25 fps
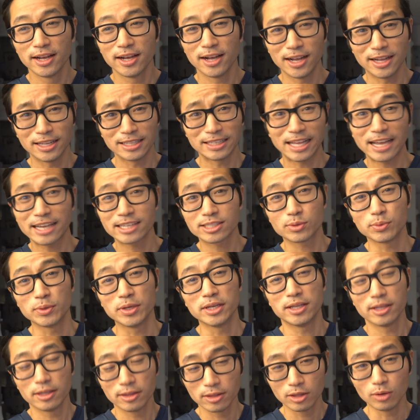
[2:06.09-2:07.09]
Last
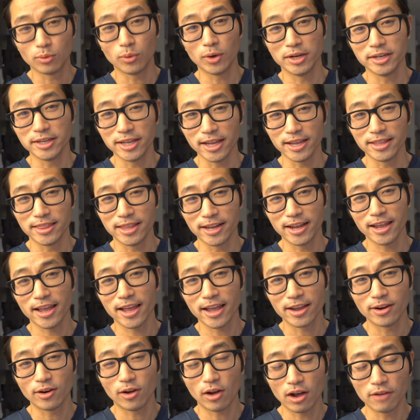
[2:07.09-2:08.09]
week, the one day that I had